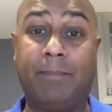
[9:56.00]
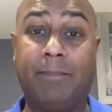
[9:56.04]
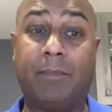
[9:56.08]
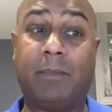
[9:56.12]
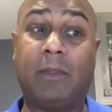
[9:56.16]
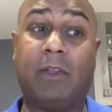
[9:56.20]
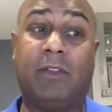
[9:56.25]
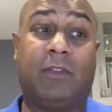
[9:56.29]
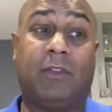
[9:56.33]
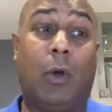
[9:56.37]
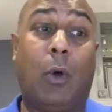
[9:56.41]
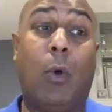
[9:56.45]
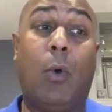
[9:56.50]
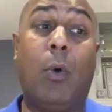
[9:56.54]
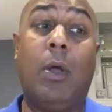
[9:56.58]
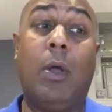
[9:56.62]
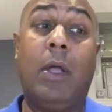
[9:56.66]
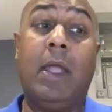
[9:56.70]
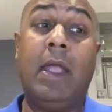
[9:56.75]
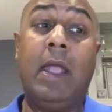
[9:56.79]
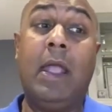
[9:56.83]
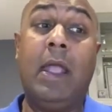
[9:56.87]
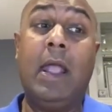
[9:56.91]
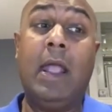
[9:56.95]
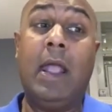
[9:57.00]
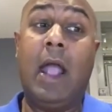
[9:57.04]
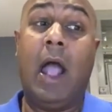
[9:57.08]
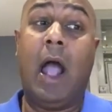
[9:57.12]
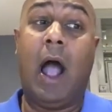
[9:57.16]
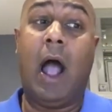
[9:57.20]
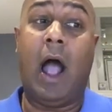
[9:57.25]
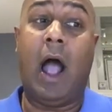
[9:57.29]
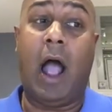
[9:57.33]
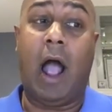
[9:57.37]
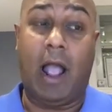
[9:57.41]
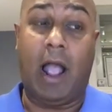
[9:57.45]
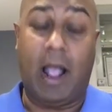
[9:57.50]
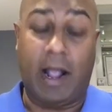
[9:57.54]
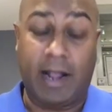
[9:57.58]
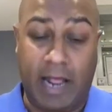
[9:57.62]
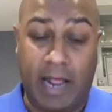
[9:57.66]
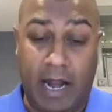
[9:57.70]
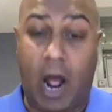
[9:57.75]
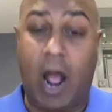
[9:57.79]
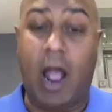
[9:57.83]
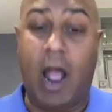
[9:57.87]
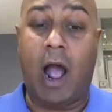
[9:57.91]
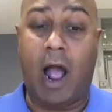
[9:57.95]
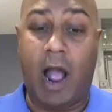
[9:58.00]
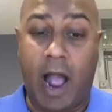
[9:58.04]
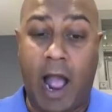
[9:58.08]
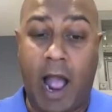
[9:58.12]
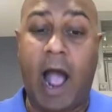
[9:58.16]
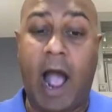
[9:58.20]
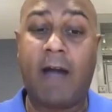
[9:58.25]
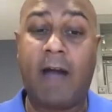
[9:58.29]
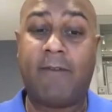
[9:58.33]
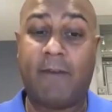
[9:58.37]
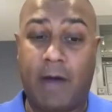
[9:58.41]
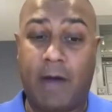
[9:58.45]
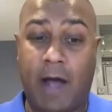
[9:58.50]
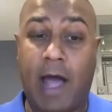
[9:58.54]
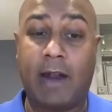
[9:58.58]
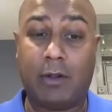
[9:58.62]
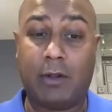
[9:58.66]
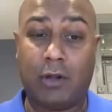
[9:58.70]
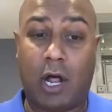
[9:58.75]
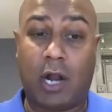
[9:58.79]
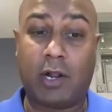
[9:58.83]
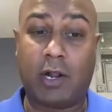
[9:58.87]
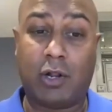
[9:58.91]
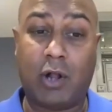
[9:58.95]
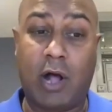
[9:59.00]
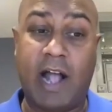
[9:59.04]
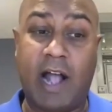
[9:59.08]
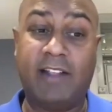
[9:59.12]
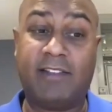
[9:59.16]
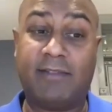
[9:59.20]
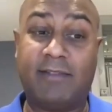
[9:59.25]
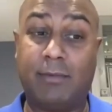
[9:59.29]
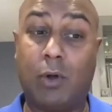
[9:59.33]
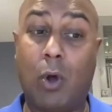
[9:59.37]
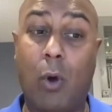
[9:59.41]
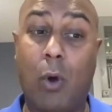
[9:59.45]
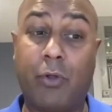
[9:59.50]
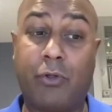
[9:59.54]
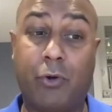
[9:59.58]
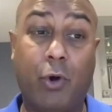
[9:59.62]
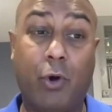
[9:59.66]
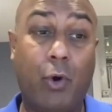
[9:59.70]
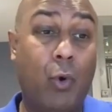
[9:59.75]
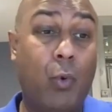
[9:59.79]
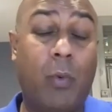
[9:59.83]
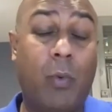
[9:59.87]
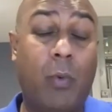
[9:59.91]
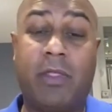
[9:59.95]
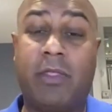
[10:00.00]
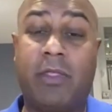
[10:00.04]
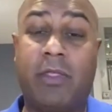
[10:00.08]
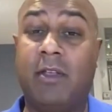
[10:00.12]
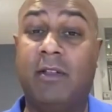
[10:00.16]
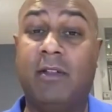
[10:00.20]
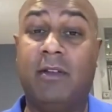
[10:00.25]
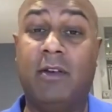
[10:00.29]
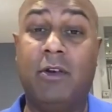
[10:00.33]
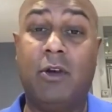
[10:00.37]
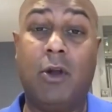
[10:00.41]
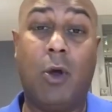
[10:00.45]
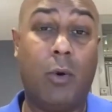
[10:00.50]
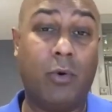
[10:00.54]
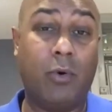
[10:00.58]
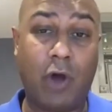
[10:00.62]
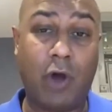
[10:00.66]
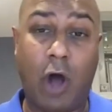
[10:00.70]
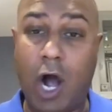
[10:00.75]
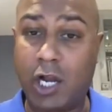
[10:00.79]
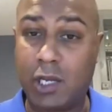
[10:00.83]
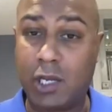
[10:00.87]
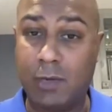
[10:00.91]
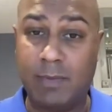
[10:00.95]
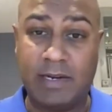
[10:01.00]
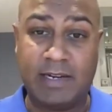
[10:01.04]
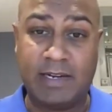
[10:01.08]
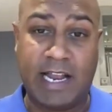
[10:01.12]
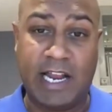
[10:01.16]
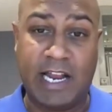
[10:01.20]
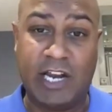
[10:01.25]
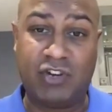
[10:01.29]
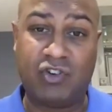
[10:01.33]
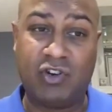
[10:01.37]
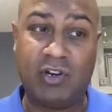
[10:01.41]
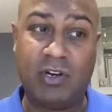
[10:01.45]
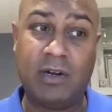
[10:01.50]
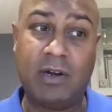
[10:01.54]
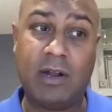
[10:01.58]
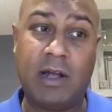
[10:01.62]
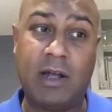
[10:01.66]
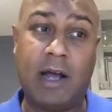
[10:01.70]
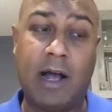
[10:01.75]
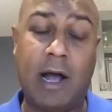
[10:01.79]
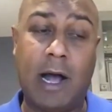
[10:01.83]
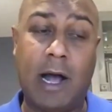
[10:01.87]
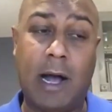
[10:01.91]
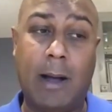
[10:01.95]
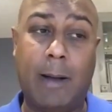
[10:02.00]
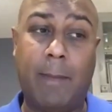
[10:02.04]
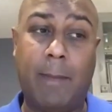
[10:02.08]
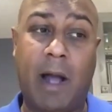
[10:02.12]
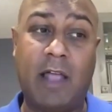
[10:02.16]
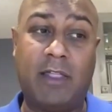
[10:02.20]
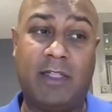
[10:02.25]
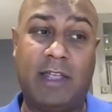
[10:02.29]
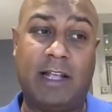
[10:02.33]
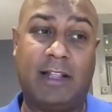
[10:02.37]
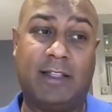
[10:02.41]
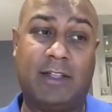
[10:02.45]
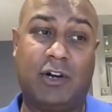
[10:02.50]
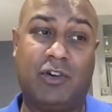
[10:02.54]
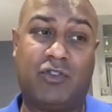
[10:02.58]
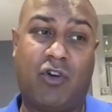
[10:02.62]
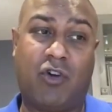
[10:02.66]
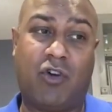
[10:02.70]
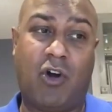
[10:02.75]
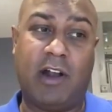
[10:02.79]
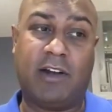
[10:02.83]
So again, I have had a lot of clients go through with no documentation. I think they're trying